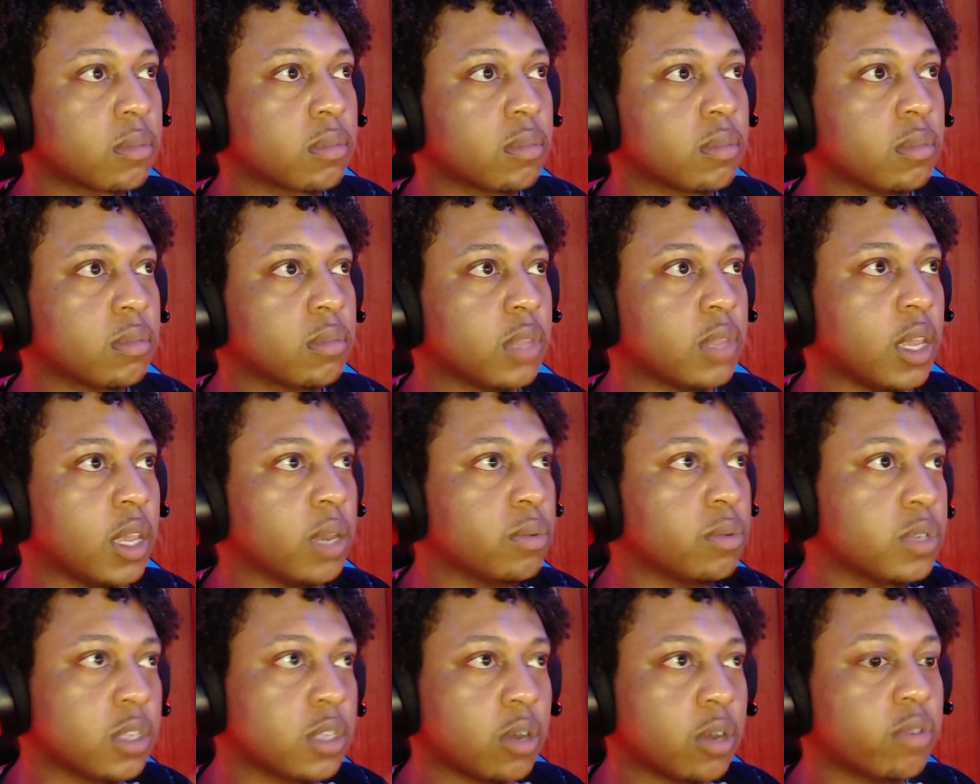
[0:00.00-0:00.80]
it
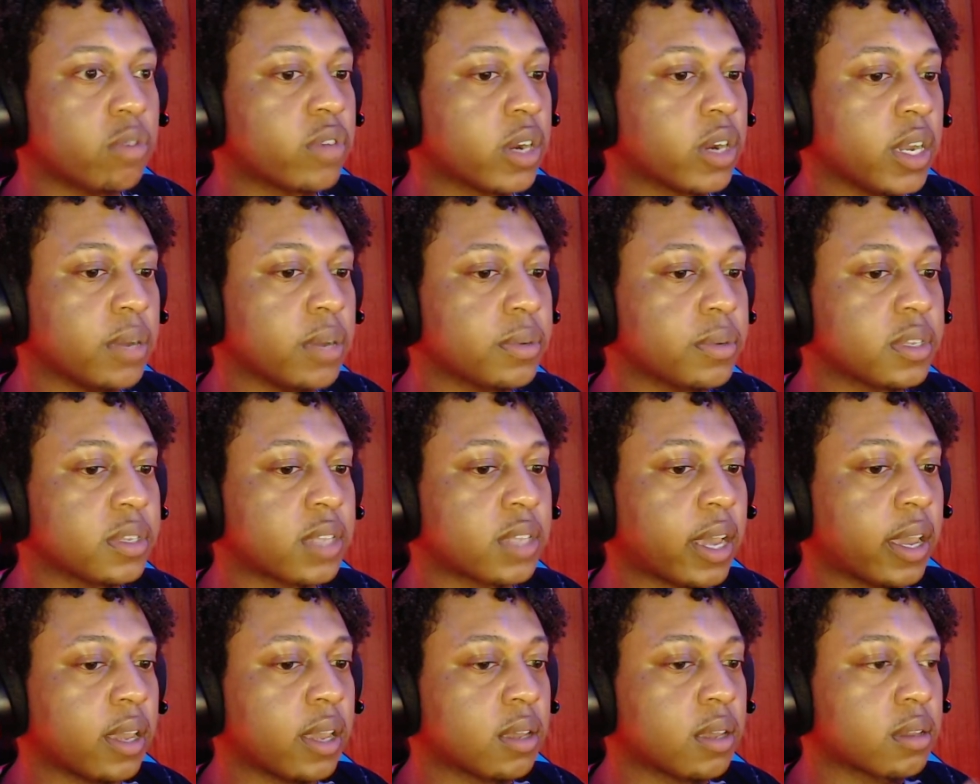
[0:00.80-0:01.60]
was over. It was
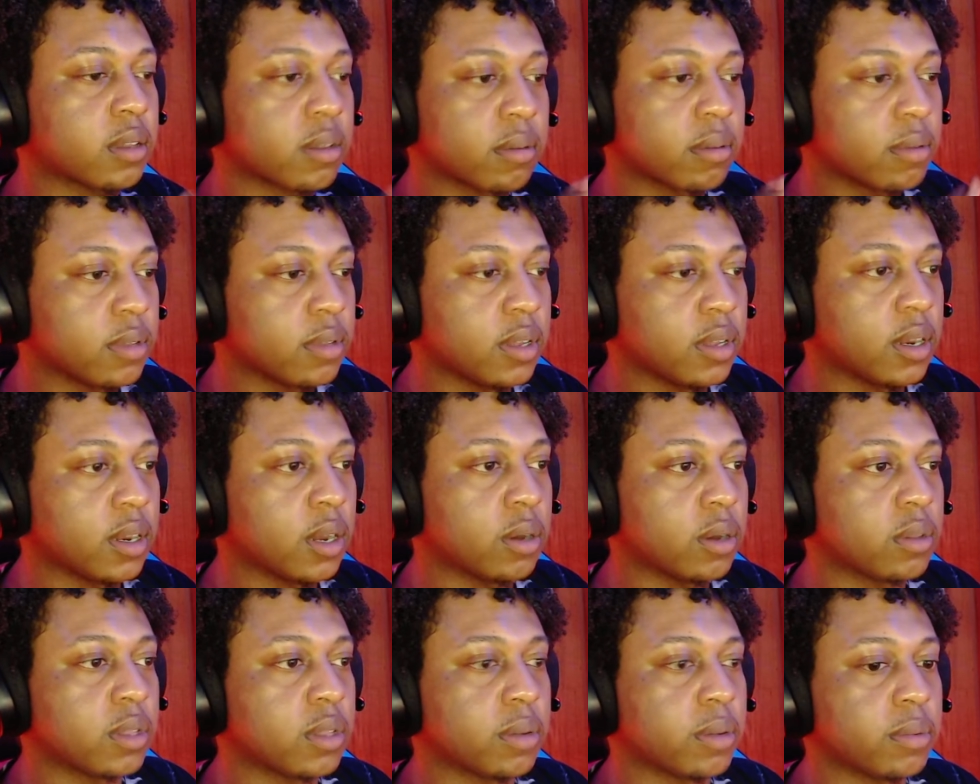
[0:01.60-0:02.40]
like,
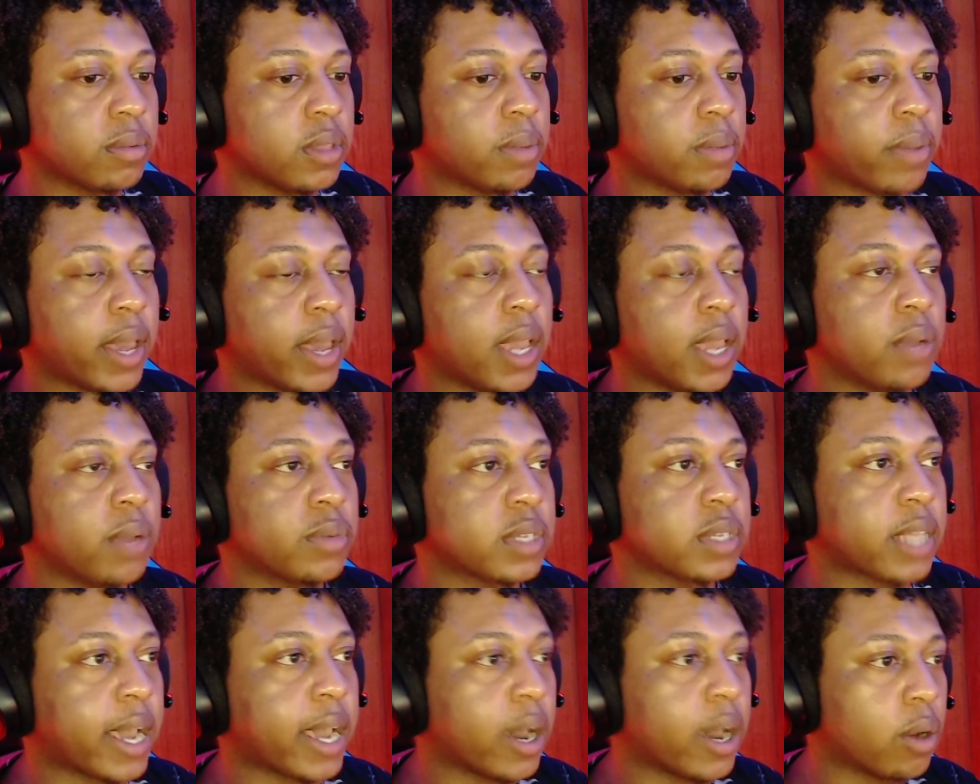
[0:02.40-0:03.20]
the pain was
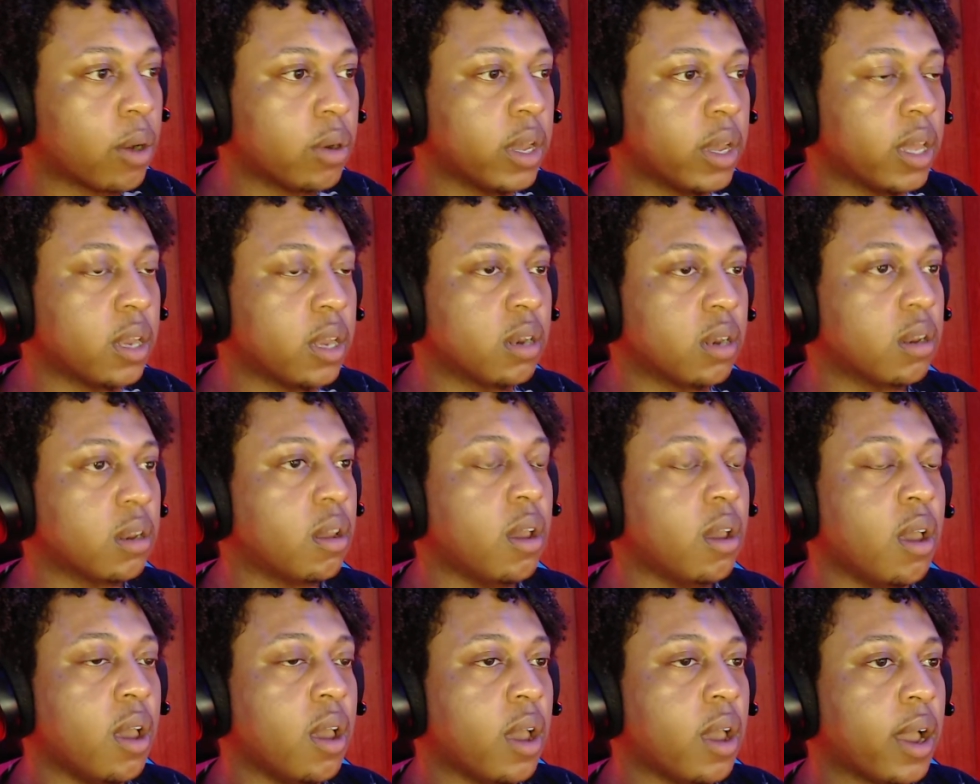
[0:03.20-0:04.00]
out. And
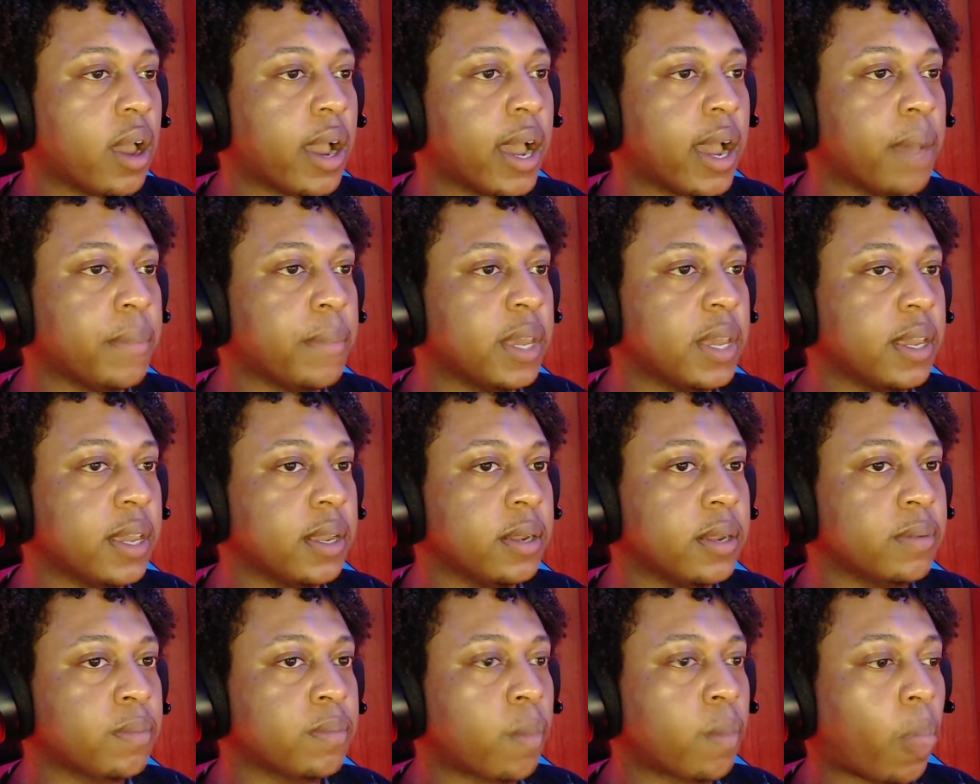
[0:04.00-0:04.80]
I
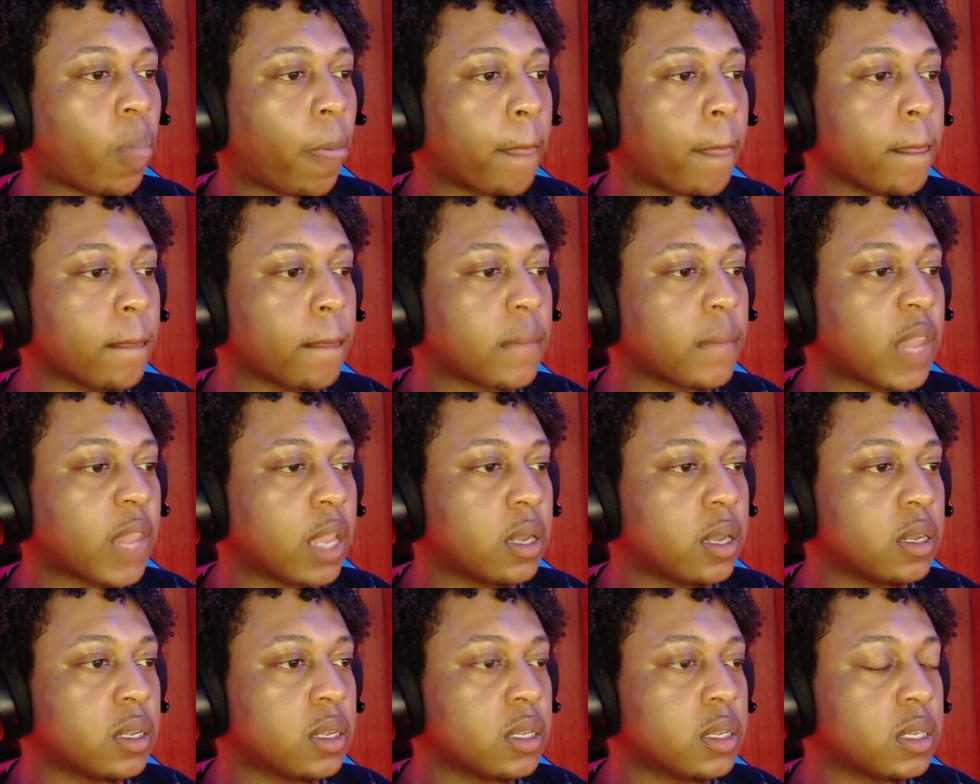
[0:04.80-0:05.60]
mean,
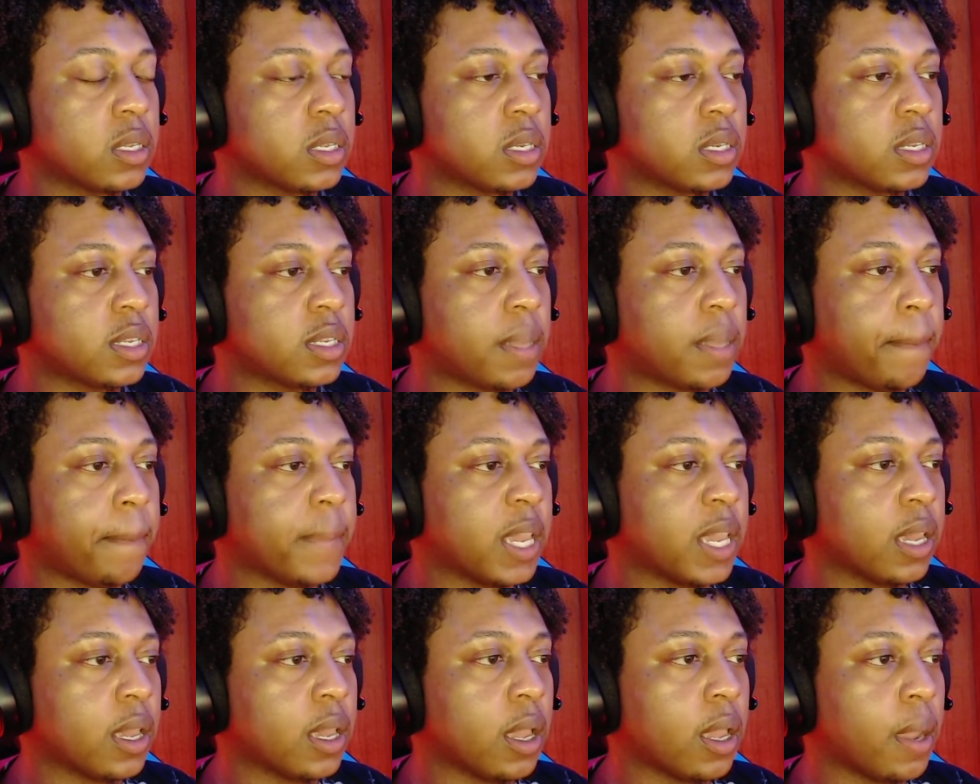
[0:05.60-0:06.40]
to
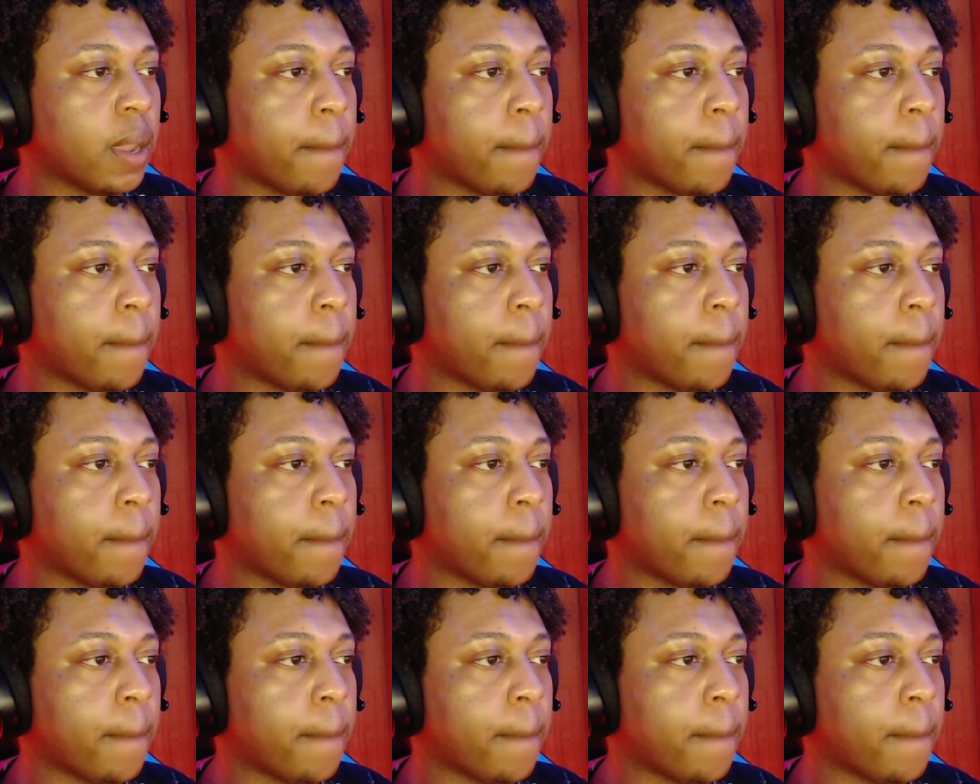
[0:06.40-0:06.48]
me,